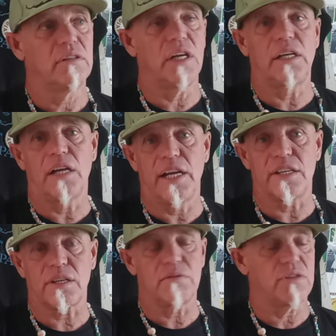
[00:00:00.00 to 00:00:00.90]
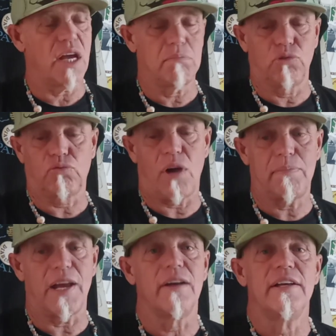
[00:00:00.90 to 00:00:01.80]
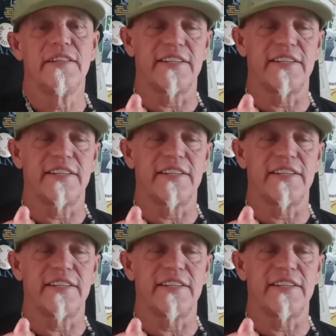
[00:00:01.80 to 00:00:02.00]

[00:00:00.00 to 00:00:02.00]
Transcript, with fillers: 99 is something. Tide pools wiped out.